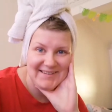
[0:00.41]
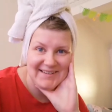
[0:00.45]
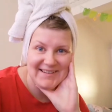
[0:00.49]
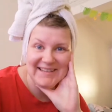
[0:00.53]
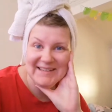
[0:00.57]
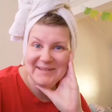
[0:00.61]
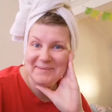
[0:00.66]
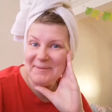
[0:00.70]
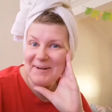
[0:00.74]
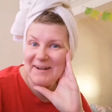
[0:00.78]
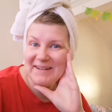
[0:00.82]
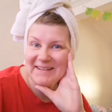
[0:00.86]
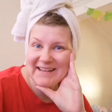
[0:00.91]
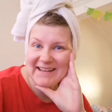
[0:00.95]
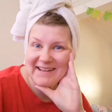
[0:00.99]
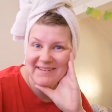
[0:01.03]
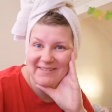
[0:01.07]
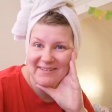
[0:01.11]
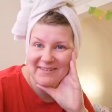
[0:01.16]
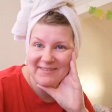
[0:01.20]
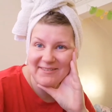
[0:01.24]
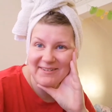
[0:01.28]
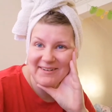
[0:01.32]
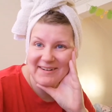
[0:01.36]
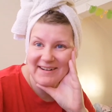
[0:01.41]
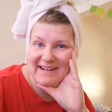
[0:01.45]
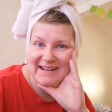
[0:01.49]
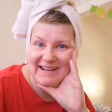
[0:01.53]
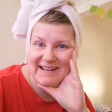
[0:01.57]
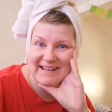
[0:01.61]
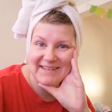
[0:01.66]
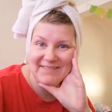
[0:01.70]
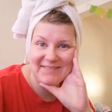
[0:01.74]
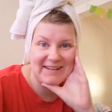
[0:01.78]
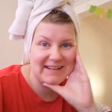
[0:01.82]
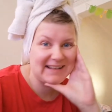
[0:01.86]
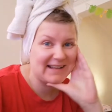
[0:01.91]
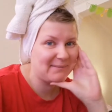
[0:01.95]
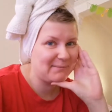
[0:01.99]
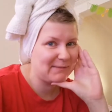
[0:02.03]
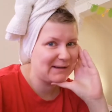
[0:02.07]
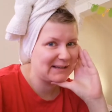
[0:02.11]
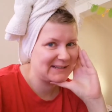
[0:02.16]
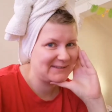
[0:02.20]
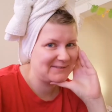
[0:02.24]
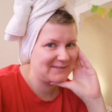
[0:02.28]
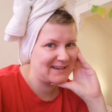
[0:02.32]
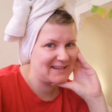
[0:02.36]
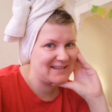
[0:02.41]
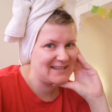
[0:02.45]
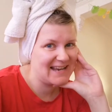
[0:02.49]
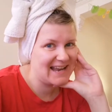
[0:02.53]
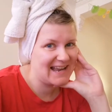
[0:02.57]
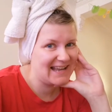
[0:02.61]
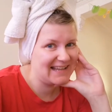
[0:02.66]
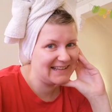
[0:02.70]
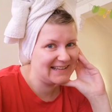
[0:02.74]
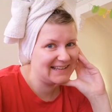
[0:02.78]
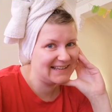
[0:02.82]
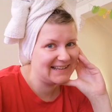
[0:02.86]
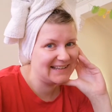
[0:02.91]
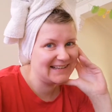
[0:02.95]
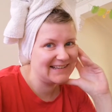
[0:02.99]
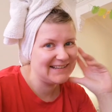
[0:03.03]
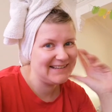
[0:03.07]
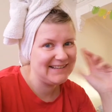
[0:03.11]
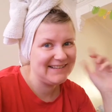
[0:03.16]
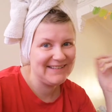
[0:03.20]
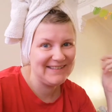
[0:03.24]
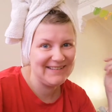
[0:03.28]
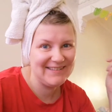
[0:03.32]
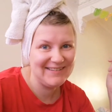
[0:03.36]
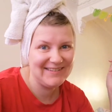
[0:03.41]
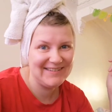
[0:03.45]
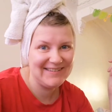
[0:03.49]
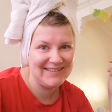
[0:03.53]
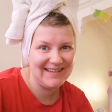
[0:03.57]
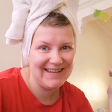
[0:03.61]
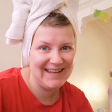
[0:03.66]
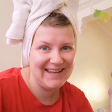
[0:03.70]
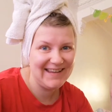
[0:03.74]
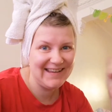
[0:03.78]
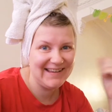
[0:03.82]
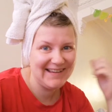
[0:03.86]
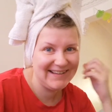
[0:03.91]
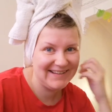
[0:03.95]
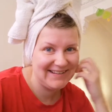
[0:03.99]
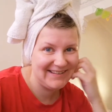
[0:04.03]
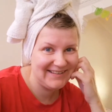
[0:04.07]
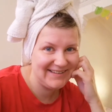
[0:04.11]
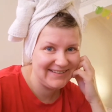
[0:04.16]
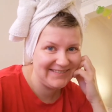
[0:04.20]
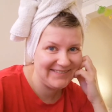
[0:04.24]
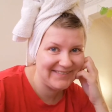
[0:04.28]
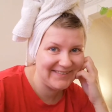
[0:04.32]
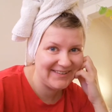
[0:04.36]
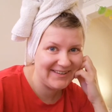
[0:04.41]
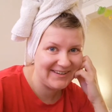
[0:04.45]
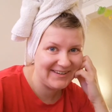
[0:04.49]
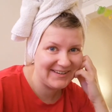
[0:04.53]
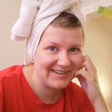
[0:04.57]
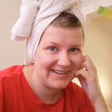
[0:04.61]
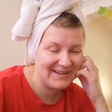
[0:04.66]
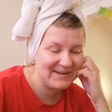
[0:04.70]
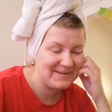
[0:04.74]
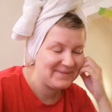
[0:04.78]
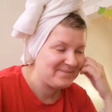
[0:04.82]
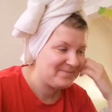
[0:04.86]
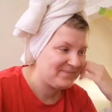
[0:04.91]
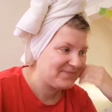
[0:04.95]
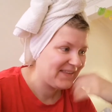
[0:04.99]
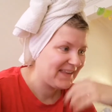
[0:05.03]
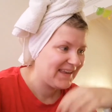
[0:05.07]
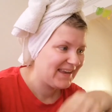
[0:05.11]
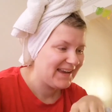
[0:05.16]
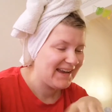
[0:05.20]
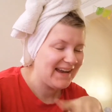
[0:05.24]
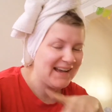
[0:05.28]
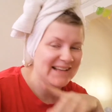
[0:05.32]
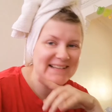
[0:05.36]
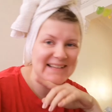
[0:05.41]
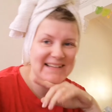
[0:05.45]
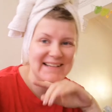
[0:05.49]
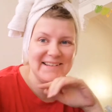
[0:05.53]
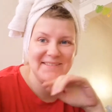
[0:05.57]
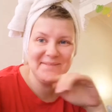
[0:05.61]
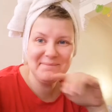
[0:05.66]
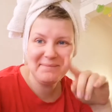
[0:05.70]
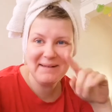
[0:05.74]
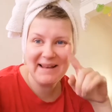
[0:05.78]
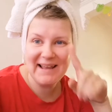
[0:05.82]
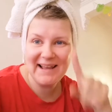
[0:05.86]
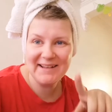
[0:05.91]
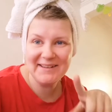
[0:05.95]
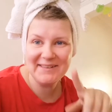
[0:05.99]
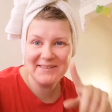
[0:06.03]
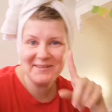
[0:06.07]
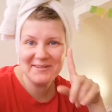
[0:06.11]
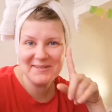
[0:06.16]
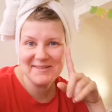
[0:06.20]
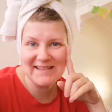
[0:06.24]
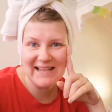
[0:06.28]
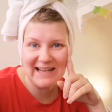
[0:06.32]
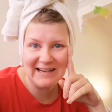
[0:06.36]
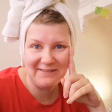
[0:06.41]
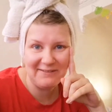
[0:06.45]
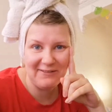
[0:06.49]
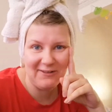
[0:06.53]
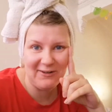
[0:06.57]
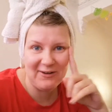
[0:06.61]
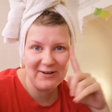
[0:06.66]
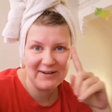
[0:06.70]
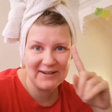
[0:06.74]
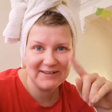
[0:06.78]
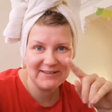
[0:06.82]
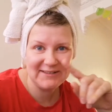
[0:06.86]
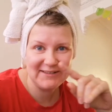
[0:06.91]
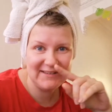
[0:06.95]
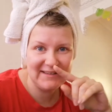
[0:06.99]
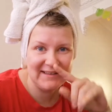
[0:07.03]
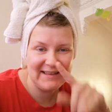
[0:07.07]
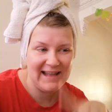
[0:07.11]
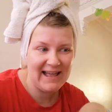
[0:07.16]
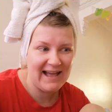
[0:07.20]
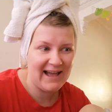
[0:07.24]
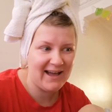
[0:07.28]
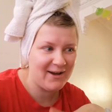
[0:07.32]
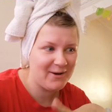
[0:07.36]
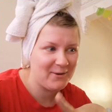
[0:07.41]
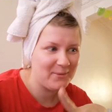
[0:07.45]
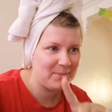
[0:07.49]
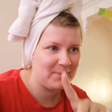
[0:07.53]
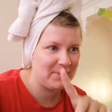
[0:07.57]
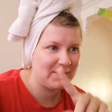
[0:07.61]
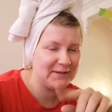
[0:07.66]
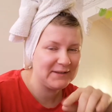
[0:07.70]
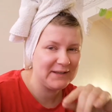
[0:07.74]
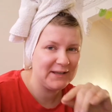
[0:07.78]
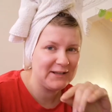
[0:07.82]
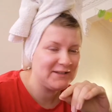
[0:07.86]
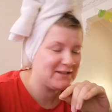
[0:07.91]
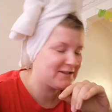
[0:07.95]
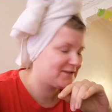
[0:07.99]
Good morning everyone, welcome back to my channel. New day, new vlog. I didn't plan to start vlog now, but I